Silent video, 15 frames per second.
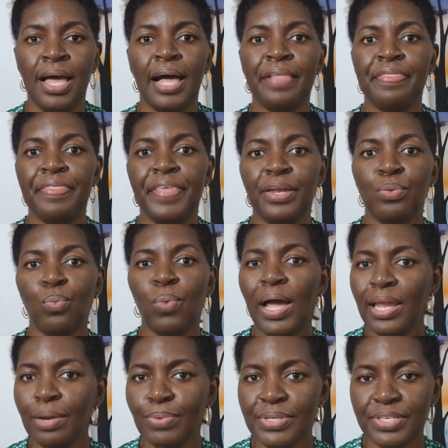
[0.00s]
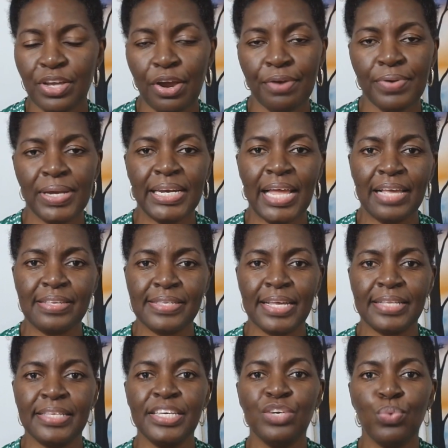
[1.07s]
And then while I was there, I realized
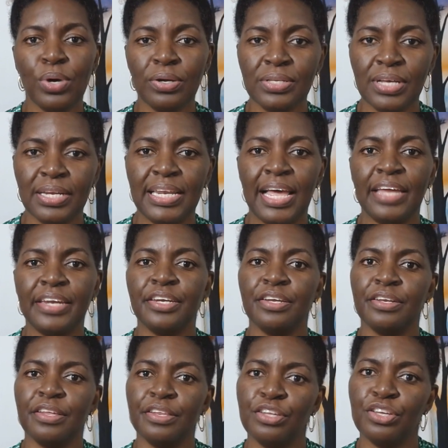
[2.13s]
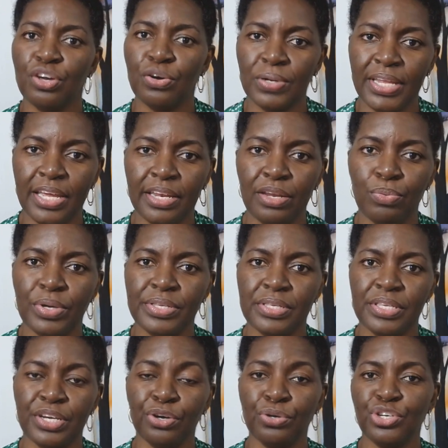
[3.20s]
that he worked online, and another young lady
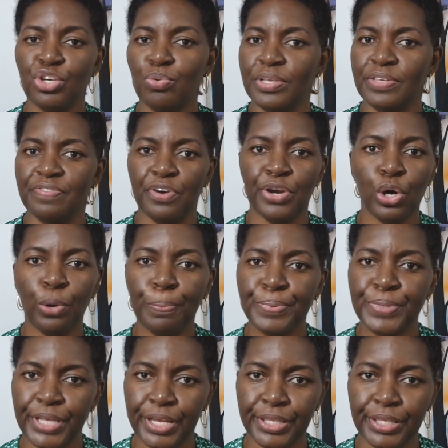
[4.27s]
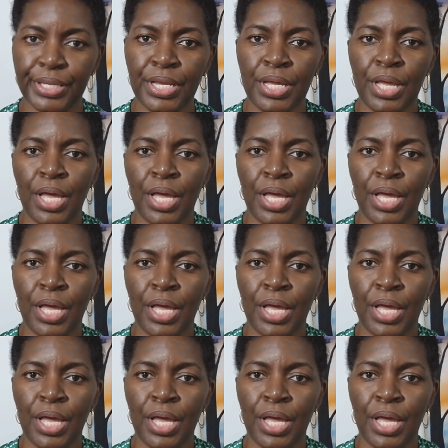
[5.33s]
was there. She was very upset.